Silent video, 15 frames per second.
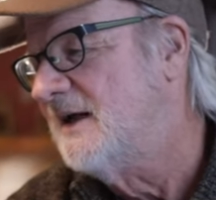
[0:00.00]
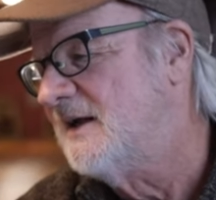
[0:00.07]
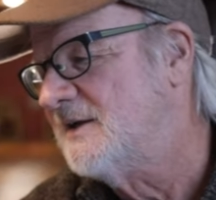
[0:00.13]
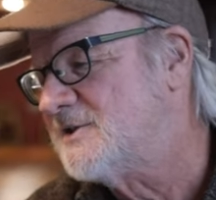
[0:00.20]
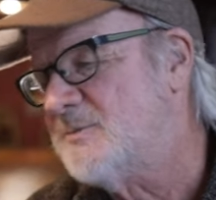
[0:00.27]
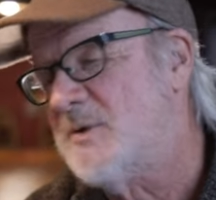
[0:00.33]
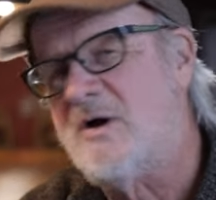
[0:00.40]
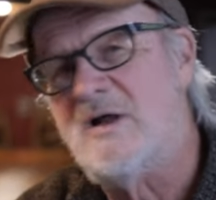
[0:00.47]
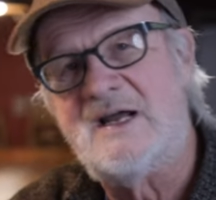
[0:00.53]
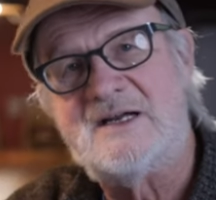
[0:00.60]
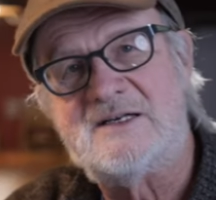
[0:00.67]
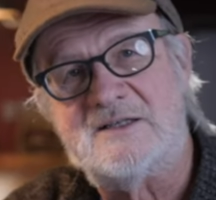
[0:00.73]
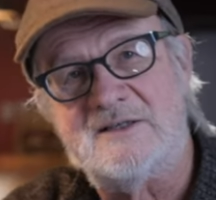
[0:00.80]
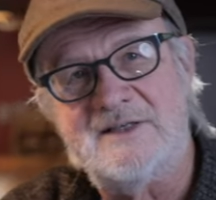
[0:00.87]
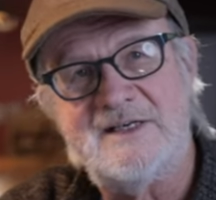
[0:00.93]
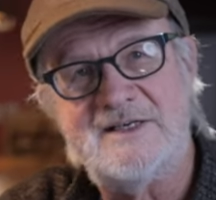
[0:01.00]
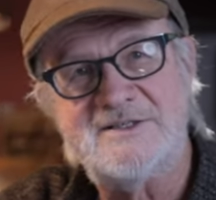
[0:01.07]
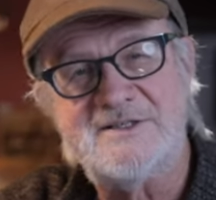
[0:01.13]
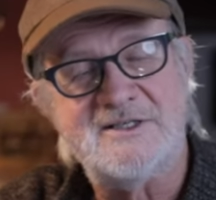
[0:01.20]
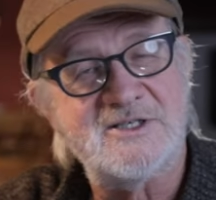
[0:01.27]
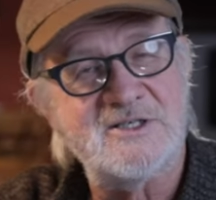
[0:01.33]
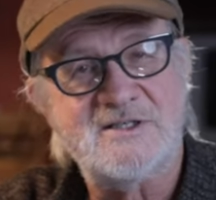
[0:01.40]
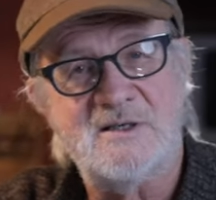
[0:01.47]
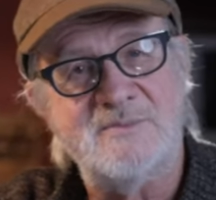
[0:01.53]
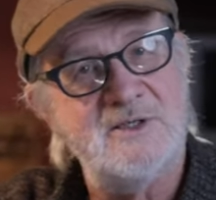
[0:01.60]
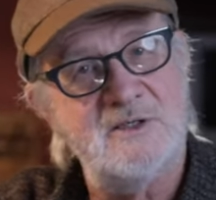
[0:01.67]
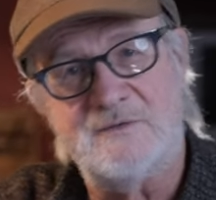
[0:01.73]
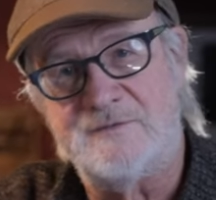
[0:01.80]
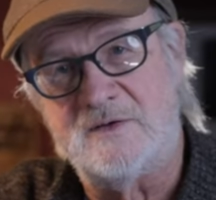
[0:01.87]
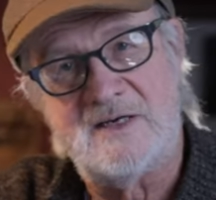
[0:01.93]
and small achilleas. It's just a
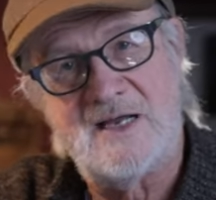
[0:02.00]
beautiful